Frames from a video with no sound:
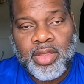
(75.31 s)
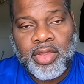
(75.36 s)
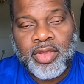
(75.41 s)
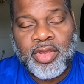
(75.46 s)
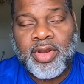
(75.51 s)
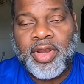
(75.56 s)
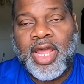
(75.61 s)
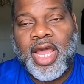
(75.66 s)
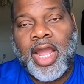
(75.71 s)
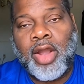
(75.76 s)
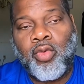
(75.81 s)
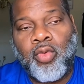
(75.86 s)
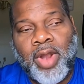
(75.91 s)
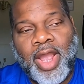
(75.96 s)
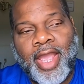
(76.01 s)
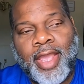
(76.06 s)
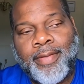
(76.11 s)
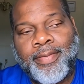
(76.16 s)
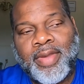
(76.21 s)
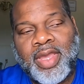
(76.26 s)
you're not
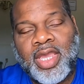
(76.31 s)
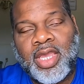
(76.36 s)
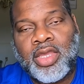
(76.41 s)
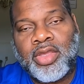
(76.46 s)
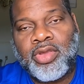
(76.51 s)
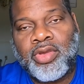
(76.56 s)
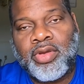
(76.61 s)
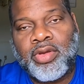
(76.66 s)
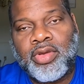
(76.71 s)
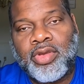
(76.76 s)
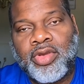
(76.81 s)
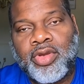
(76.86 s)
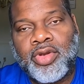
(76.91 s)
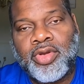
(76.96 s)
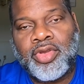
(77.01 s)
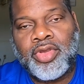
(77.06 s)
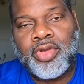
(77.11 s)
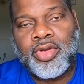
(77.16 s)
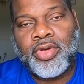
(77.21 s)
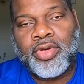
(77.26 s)
right, man.
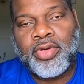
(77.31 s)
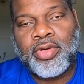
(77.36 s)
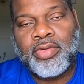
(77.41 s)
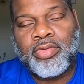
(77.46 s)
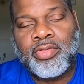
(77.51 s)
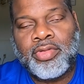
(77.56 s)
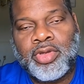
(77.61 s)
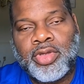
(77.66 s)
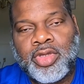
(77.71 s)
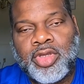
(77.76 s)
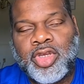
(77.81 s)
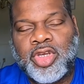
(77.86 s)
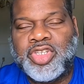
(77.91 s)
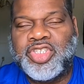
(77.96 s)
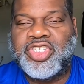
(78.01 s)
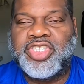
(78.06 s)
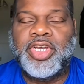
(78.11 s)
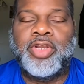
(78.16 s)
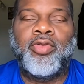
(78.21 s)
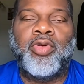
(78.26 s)
You're
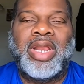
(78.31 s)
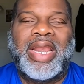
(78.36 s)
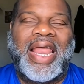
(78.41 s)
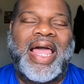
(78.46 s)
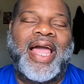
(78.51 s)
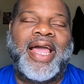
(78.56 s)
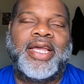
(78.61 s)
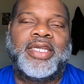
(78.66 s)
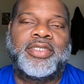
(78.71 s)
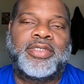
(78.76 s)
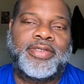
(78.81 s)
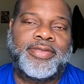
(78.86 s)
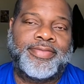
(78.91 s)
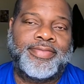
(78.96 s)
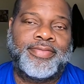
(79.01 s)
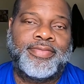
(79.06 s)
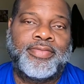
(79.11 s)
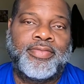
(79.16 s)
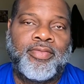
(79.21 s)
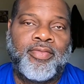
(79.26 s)
generalizing.
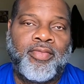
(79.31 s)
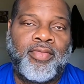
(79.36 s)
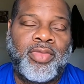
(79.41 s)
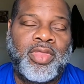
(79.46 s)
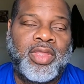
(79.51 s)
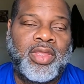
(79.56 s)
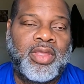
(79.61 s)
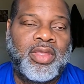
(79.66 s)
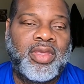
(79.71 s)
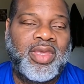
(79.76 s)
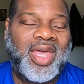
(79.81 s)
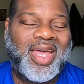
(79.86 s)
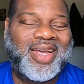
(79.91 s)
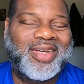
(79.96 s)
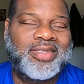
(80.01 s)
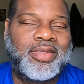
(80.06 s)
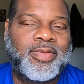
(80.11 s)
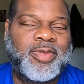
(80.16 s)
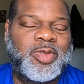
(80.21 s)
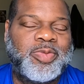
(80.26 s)

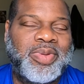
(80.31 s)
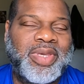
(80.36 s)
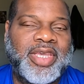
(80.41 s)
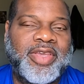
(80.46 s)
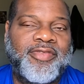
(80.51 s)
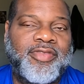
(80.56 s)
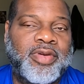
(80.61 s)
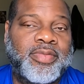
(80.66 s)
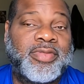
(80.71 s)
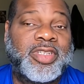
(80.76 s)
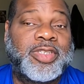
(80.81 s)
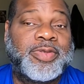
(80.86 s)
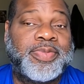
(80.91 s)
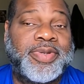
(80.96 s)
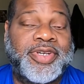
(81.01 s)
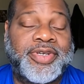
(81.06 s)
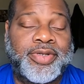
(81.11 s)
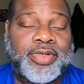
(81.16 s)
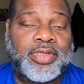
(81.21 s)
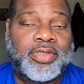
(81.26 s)
Guys, I'm speaking from
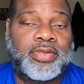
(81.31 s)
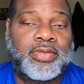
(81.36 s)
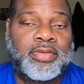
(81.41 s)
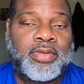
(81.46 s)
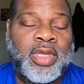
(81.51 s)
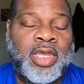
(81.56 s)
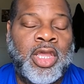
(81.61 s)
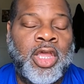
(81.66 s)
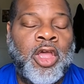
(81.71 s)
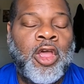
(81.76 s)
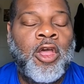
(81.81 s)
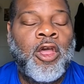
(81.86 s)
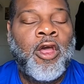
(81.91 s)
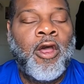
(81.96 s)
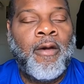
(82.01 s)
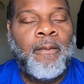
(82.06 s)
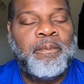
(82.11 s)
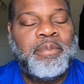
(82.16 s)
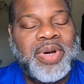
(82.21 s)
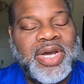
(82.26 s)
experience.
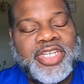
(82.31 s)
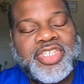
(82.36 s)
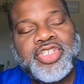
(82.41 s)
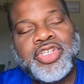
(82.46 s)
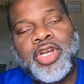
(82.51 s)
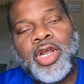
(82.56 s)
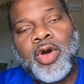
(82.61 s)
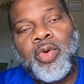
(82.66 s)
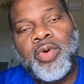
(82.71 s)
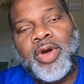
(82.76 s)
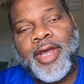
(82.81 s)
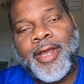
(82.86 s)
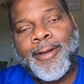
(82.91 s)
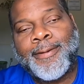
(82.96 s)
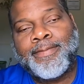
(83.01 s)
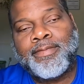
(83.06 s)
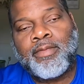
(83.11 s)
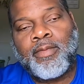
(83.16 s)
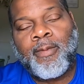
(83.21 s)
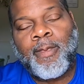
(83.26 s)
But you know
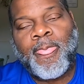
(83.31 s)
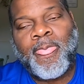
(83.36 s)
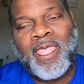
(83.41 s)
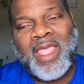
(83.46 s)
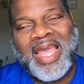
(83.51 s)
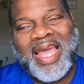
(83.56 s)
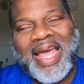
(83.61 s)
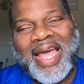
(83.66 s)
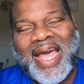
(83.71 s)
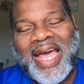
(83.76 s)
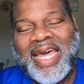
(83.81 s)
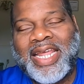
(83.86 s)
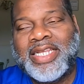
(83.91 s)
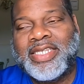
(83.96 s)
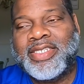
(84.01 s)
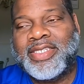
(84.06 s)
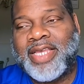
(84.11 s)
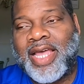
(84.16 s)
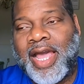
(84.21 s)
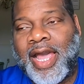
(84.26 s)
what? I
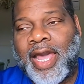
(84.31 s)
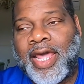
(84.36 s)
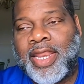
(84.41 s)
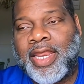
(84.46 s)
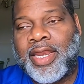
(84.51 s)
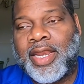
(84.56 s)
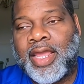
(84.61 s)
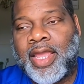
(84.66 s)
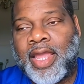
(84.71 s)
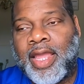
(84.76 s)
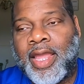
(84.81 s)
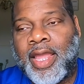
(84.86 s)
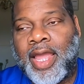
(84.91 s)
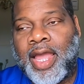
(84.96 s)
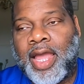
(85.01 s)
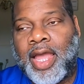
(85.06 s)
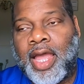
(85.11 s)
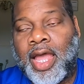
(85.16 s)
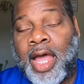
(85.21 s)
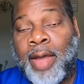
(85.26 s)
decided
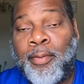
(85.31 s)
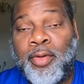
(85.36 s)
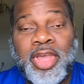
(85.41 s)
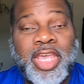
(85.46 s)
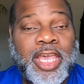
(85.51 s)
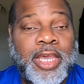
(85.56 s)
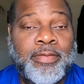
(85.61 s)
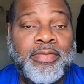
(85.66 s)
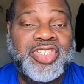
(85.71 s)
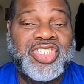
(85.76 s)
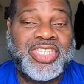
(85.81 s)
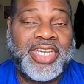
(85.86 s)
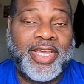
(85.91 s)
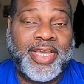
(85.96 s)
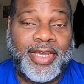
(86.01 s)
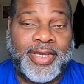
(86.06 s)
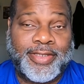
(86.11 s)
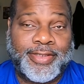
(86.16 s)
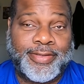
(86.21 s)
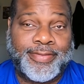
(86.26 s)
I'm gonna give them a
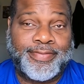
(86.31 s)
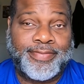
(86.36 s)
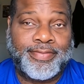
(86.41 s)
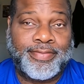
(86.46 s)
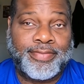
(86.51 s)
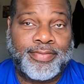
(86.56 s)
chance.